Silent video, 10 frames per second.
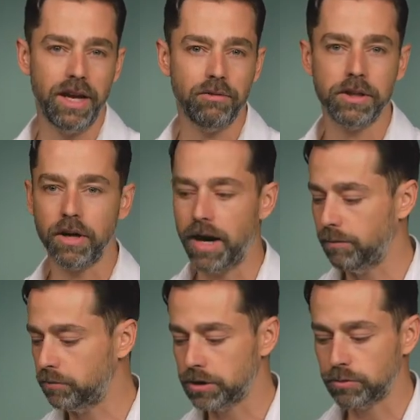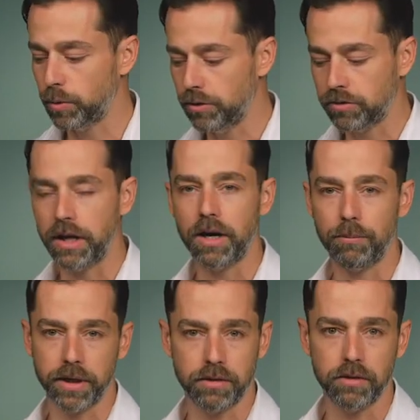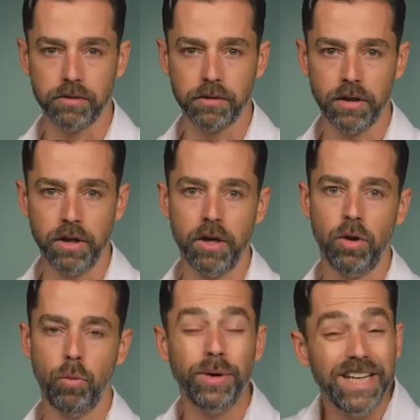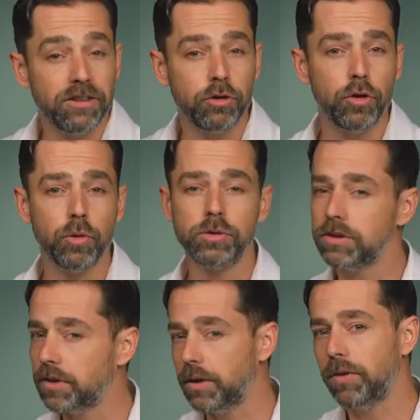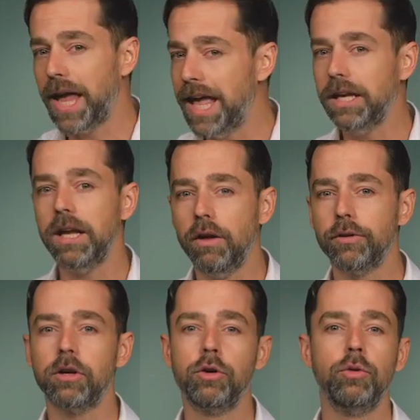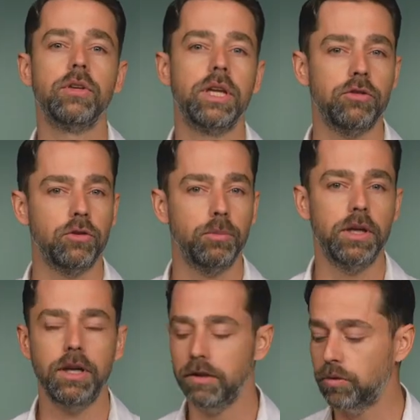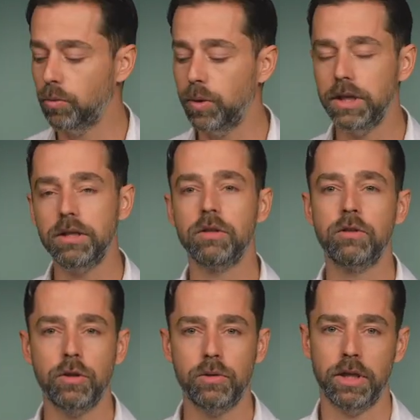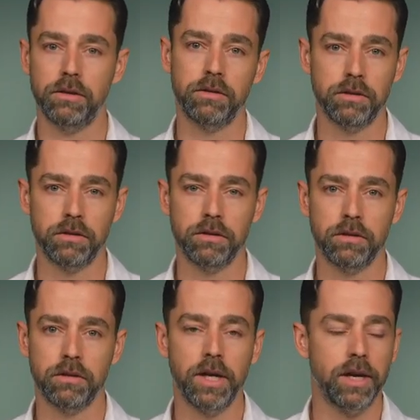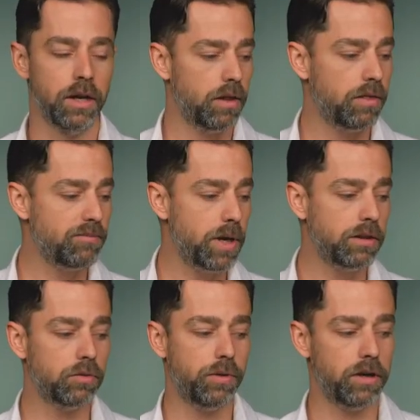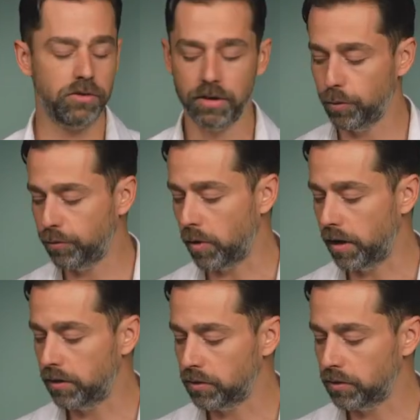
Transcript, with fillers: every time just when you set it up like this. What we need to do, just like with any other acoustic instrument, is we need to tune it. They've made this very simple for